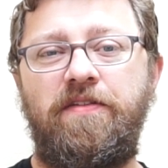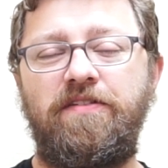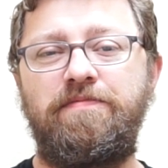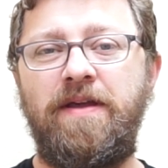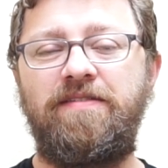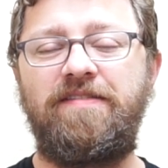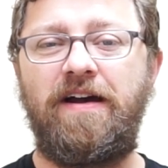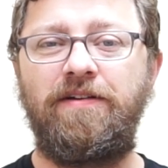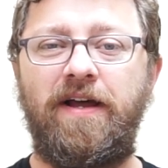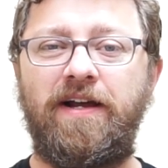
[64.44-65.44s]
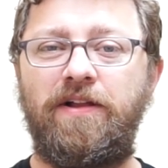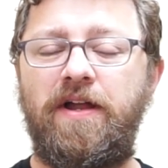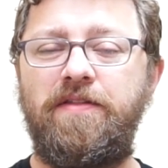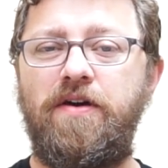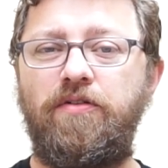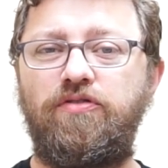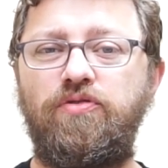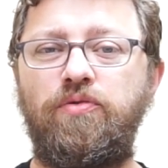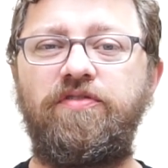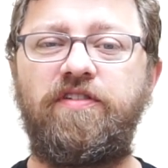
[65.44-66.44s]
This may sound like a lot of the other
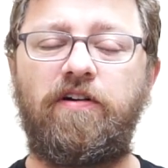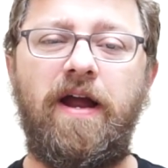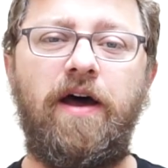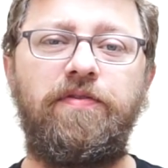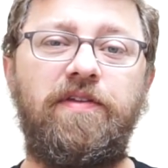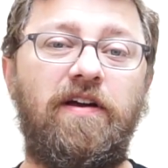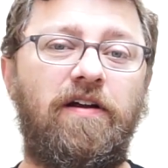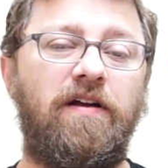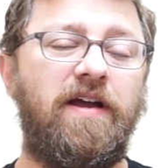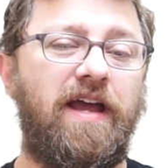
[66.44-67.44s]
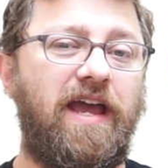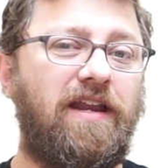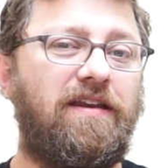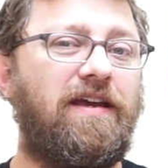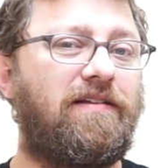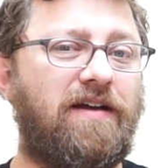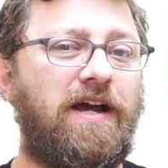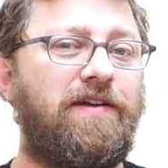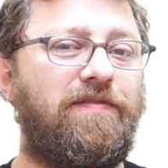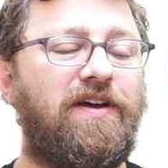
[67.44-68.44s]
tools that are out there, and it
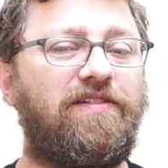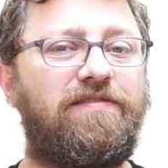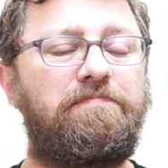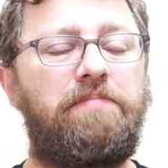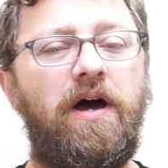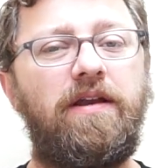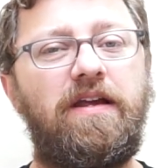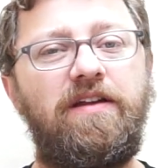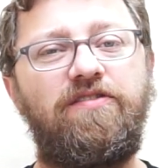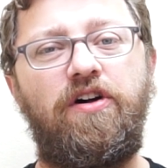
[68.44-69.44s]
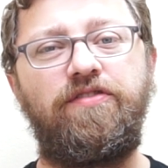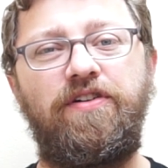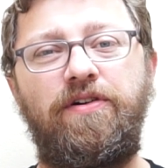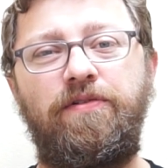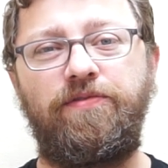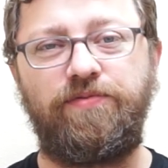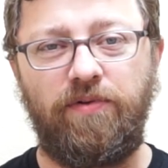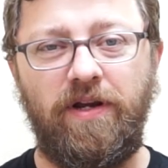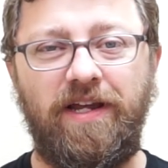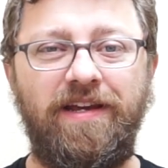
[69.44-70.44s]
kind of is, but it's also
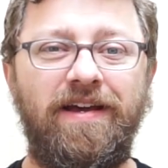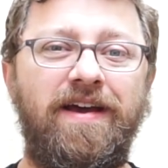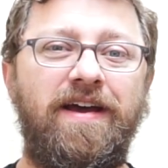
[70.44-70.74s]
free.